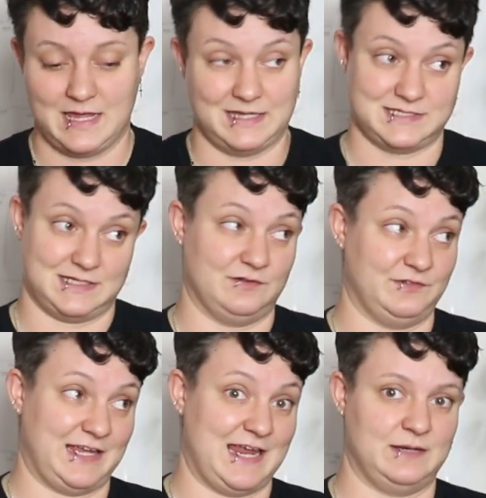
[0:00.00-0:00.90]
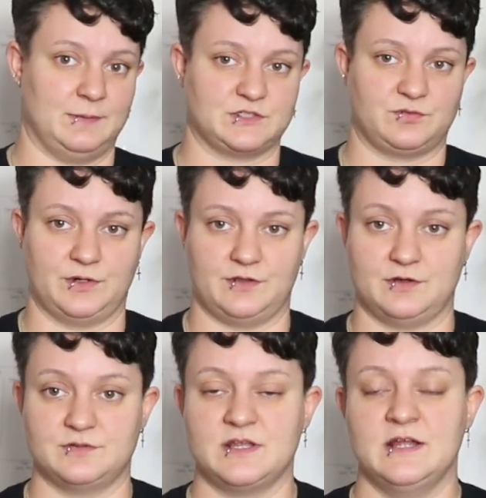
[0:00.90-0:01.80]
instead of like $80 for one of
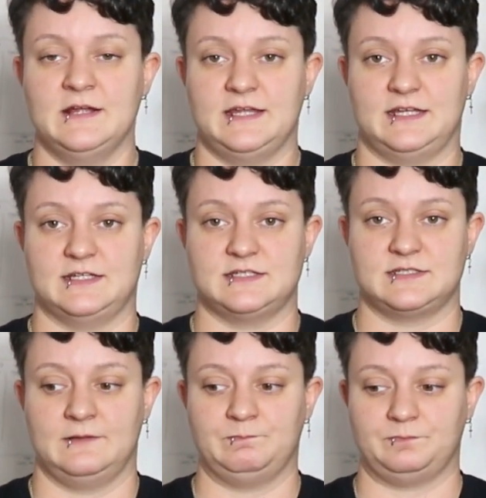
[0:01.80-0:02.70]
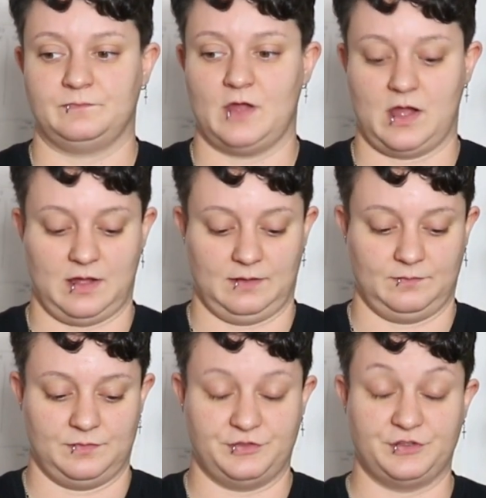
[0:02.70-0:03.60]
those, is
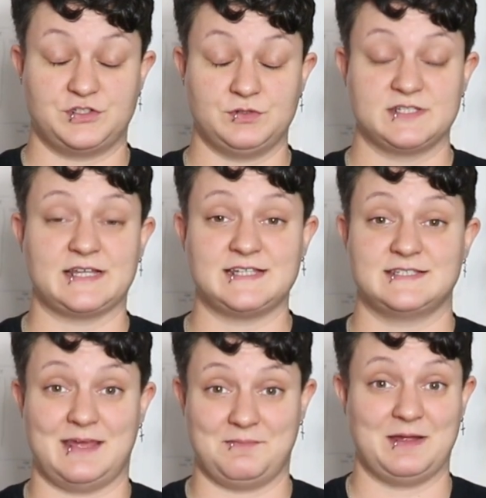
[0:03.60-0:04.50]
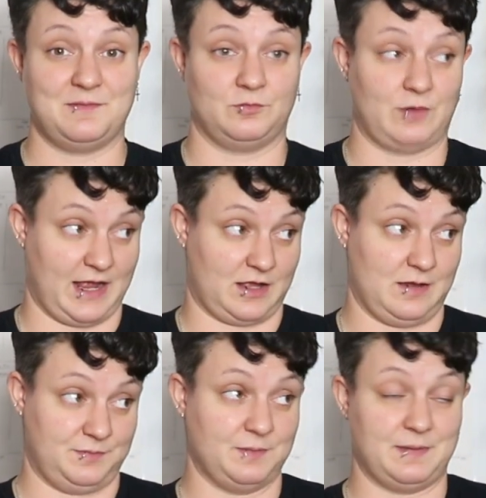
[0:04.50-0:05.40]
as soon as I set my rack
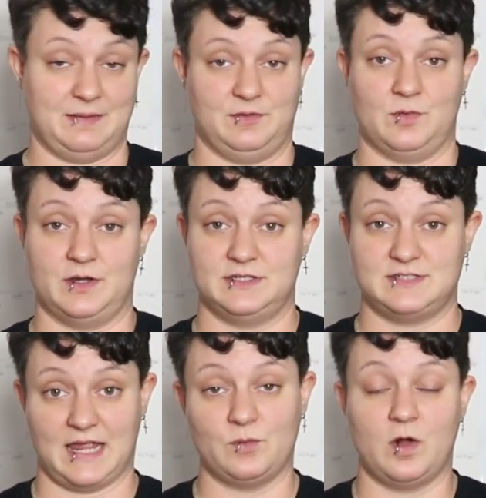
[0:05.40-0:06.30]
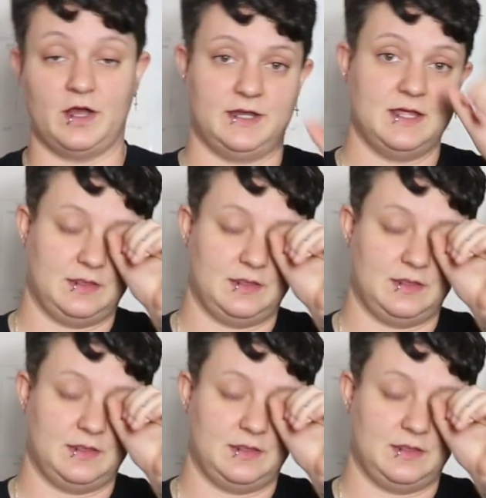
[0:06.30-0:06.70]
up, the baby one, day one,